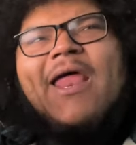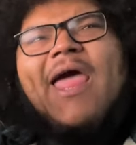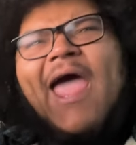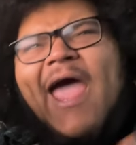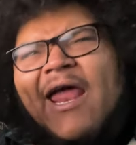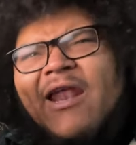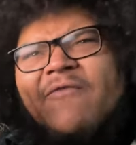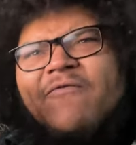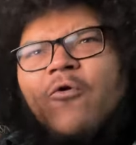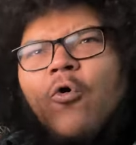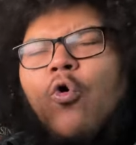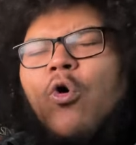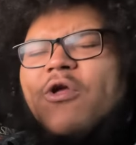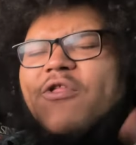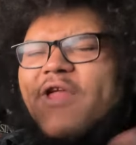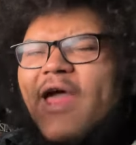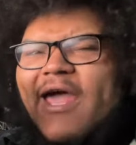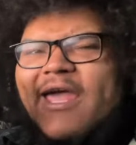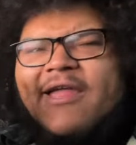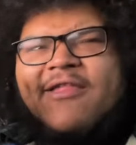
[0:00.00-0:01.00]
And of
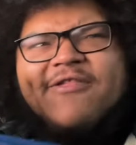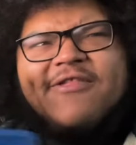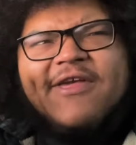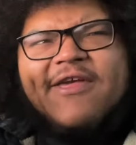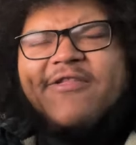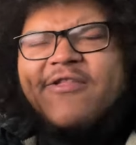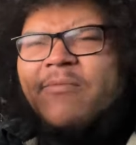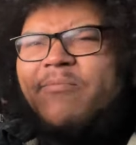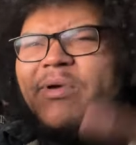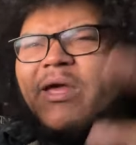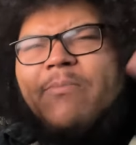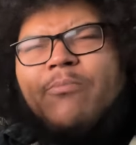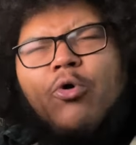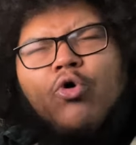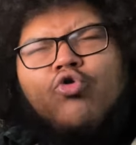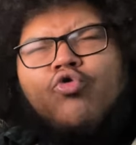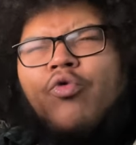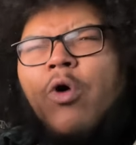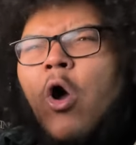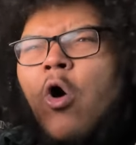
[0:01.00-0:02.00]
course, I can see some
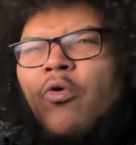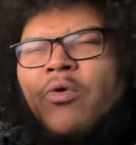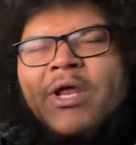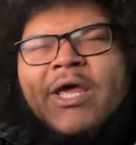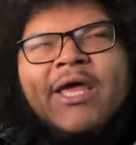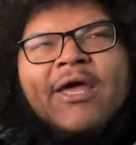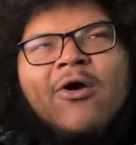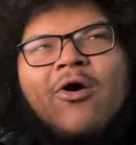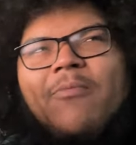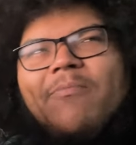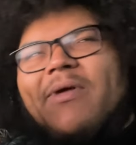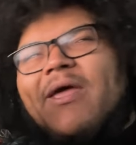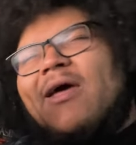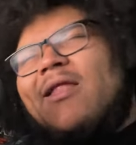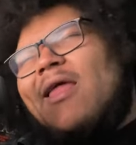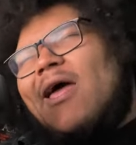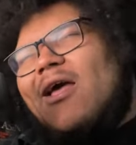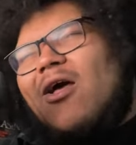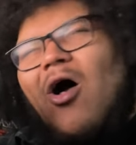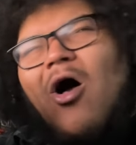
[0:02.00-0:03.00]
people groaning or
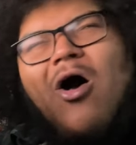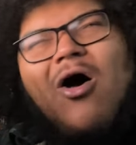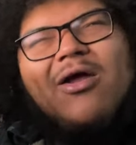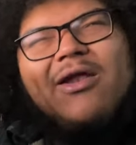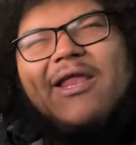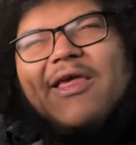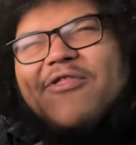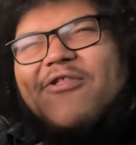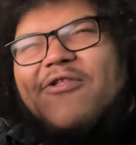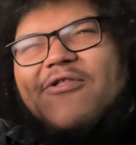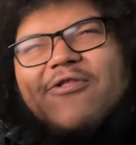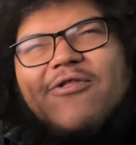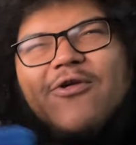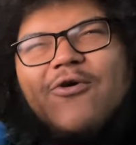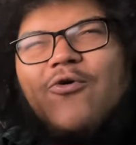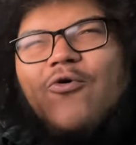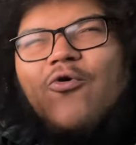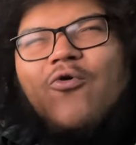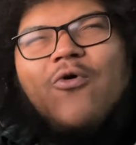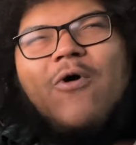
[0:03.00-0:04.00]
being like, oh, this is
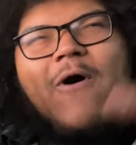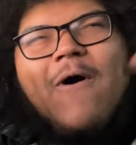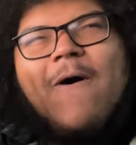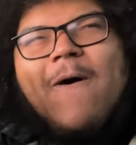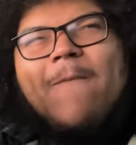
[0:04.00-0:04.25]
too